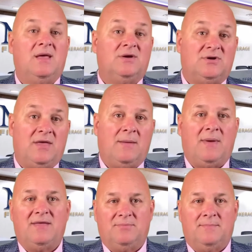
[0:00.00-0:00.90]
So they
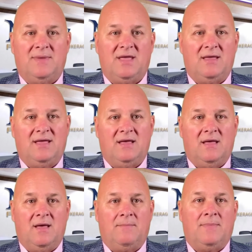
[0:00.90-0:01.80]
must be married.
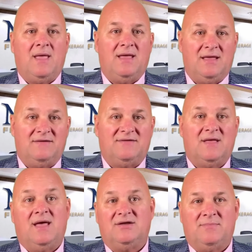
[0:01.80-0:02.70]
But if the
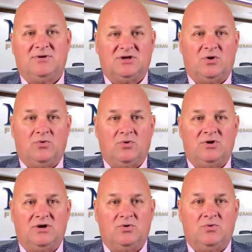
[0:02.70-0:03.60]
husband's the owner
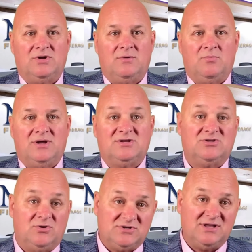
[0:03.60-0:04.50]
and annuitant, we can
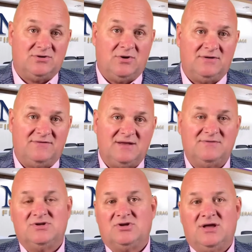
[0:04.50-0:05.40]
still 1035
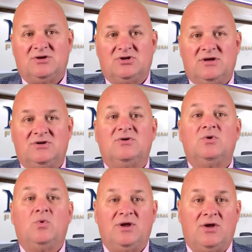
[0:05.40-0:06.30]
exchange this to
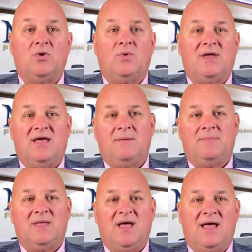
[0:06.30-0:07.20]
an annuity
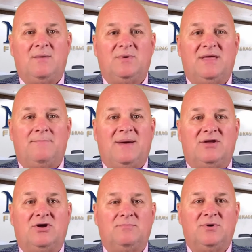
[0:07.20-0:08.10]
compliant with the
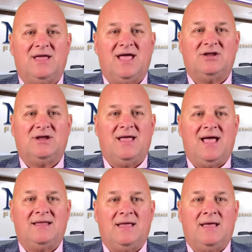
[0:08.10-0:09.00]
Pension Protection
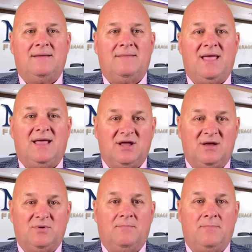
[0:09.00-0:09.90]
Act and
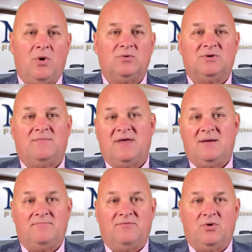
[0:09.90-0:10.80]
cover both of
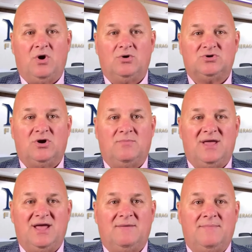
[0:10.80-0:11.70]
them for long-term
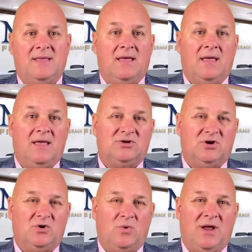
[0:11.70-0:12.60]
care. So
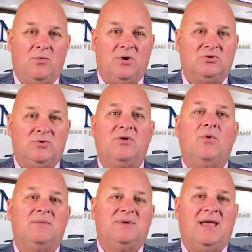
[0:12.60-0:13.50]
the way it works, we
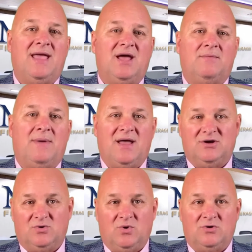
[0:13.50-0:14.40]
still have an account
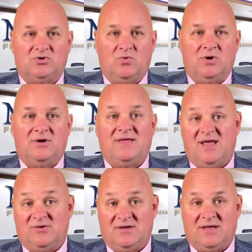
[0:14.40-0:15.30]
value. All
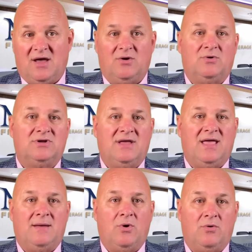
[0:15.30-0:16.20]
$200,000
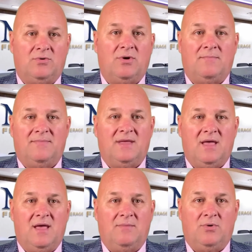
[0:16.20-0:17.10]
came over.
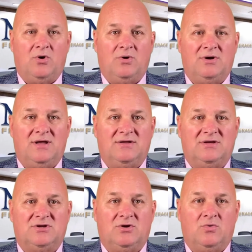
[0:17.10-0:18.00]
Currently,
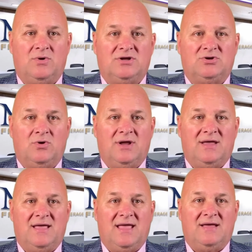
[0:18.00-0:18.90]
this annuity is
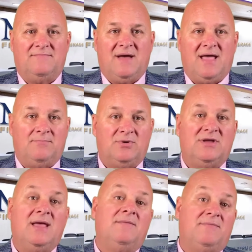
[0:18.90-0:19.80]
crediting a
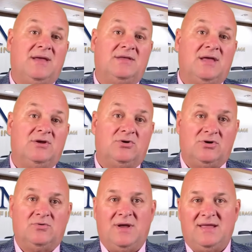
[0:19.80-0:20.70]
5% fixed
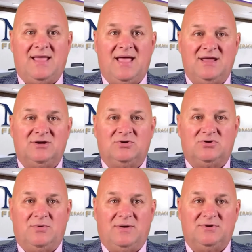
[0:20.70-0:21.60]
interest rate. That
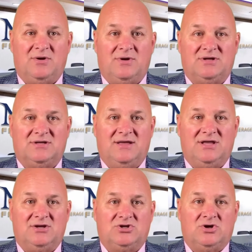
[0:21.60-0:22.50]
interest rate varies
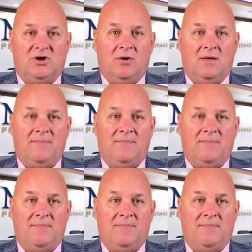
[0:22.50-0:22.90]
each year.